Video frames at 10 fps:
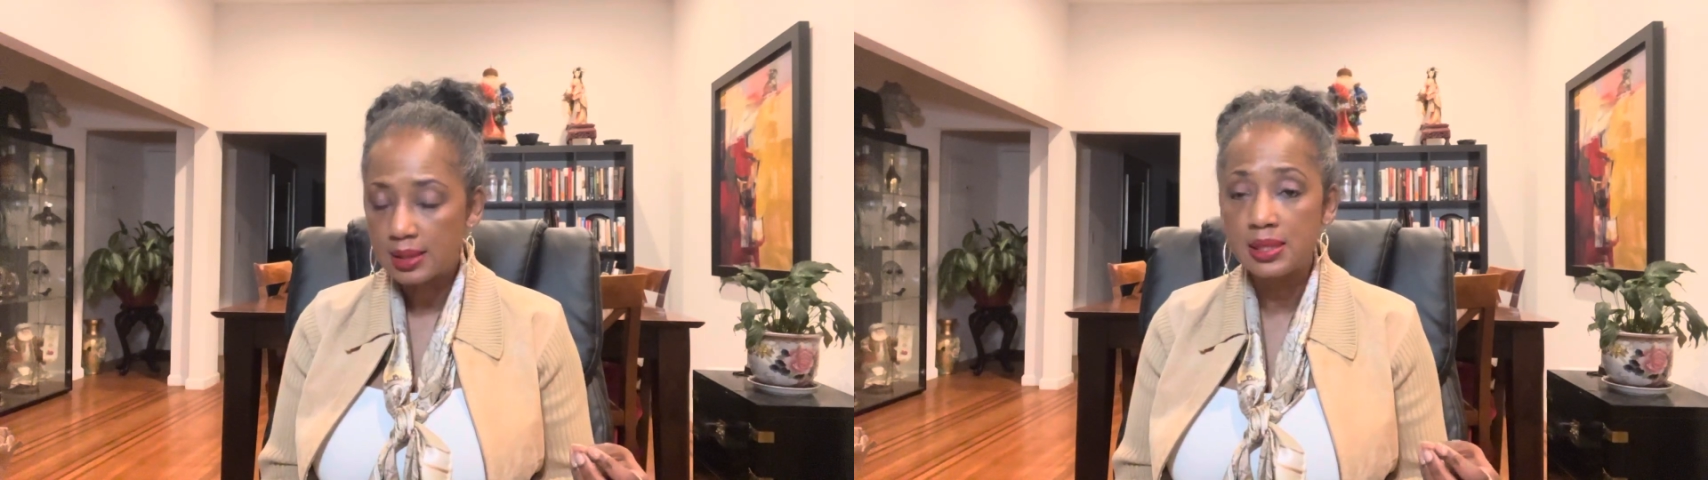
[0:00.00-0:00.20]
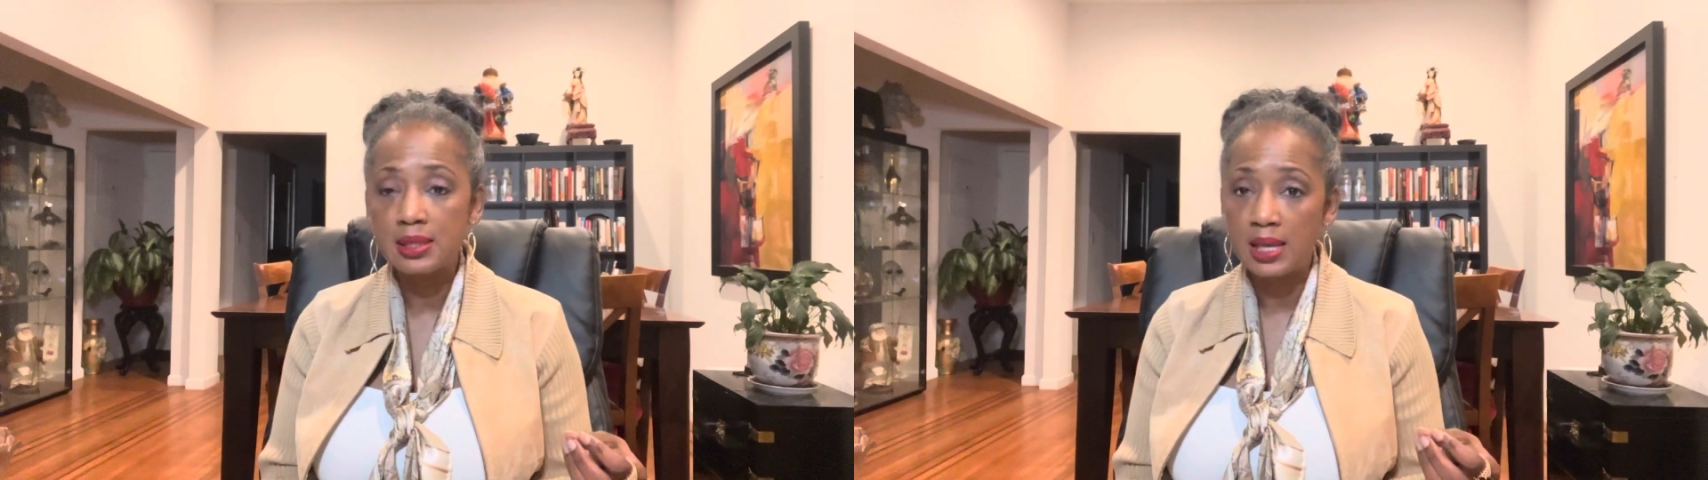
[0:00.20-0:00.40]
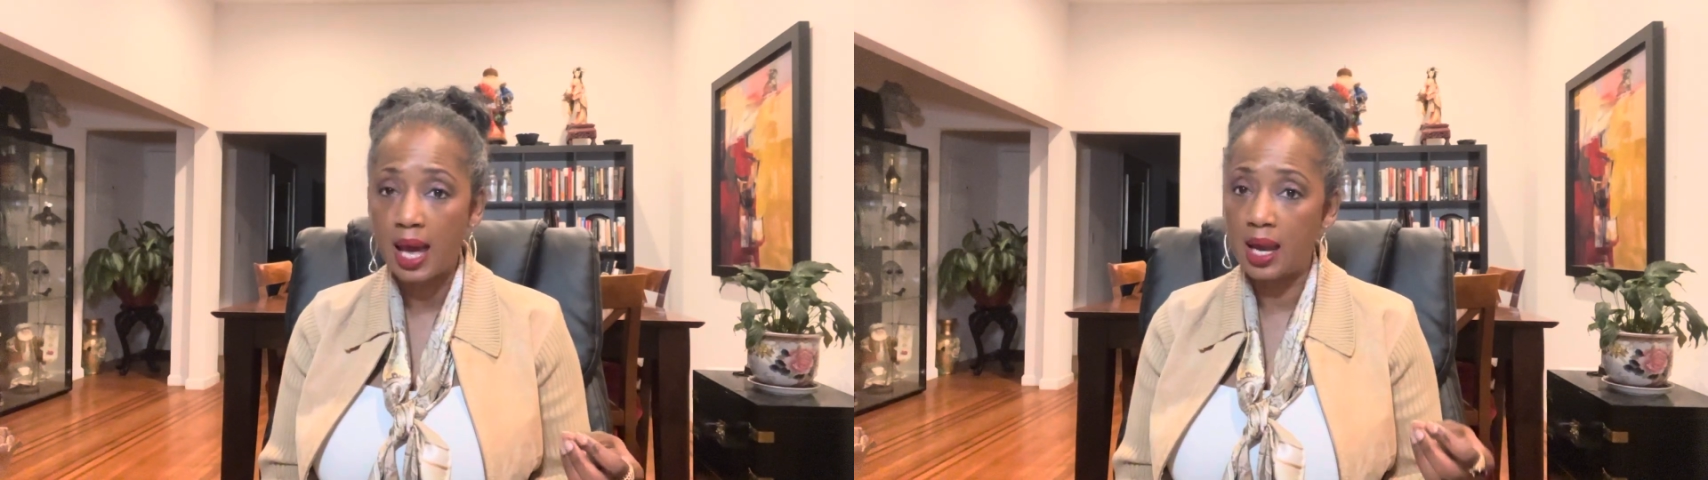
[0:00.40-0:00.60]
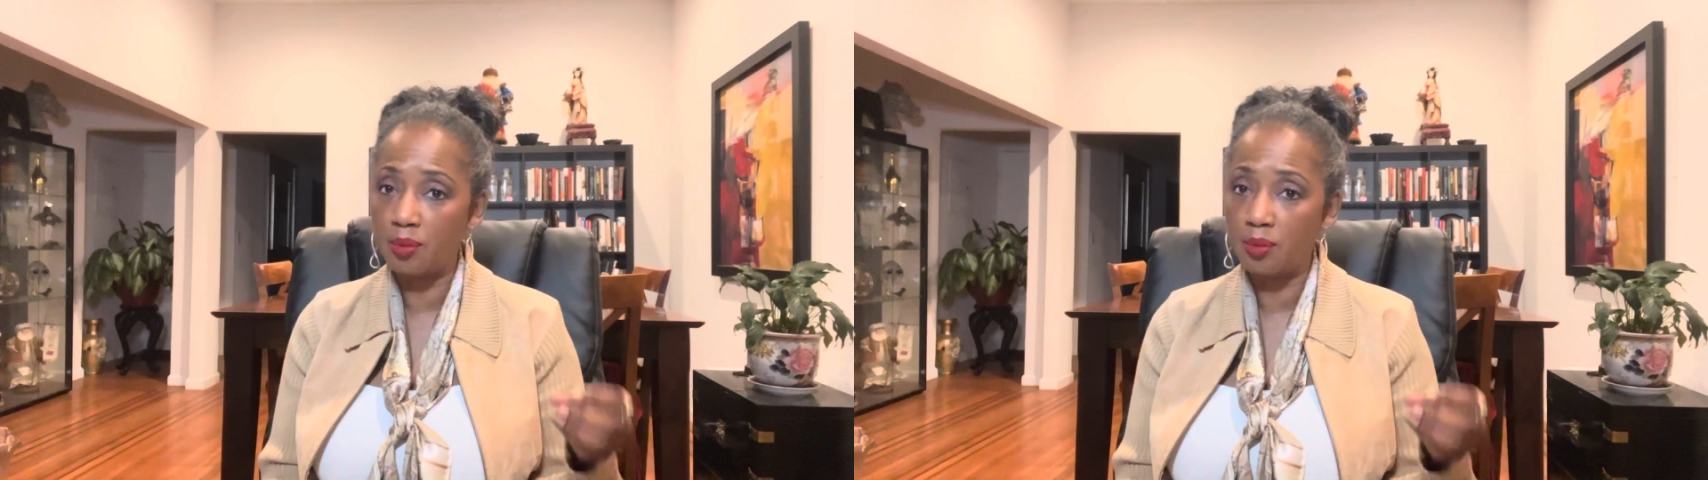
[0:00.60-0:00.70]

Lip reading: today,